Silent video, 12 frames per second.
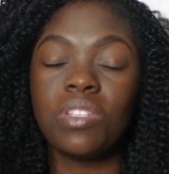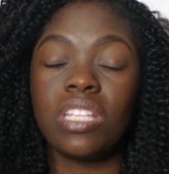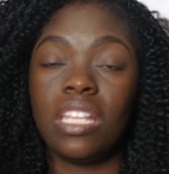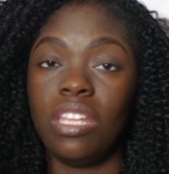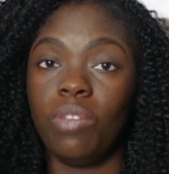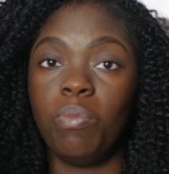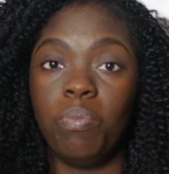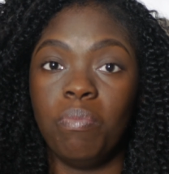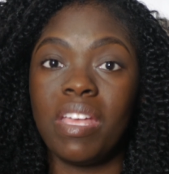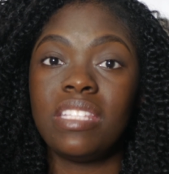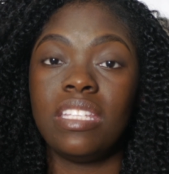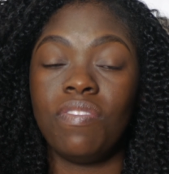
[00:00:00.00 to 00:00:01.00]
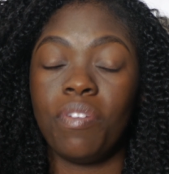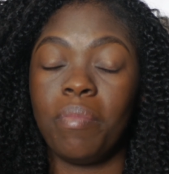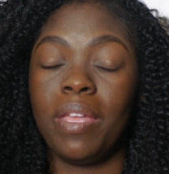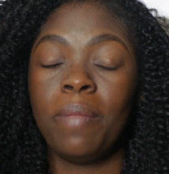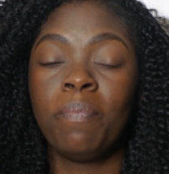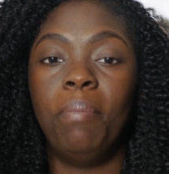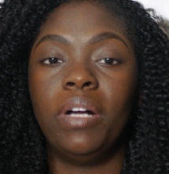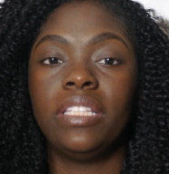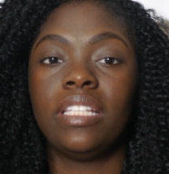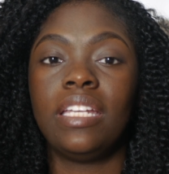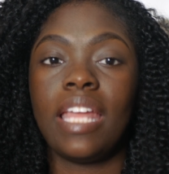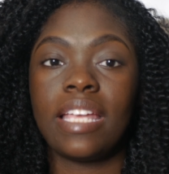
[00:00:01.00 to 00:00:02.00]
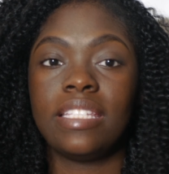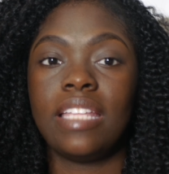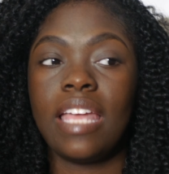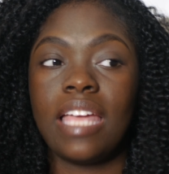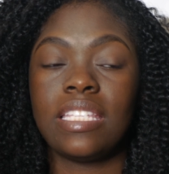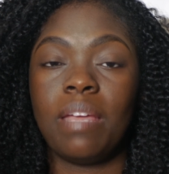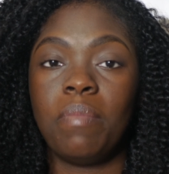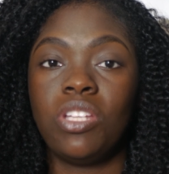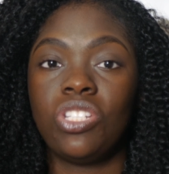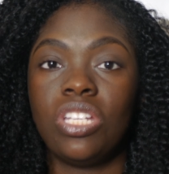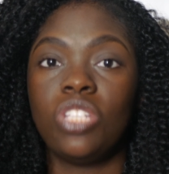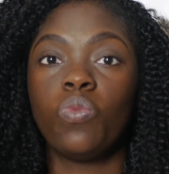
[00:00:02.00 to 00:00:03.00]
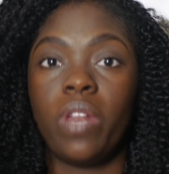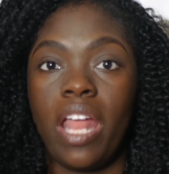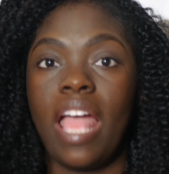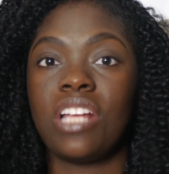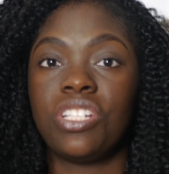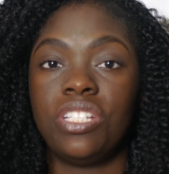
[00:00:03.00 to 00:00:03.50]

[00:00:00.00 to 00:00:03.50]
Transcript: a little messy for me. But the next day, as I mentioned, is when I actually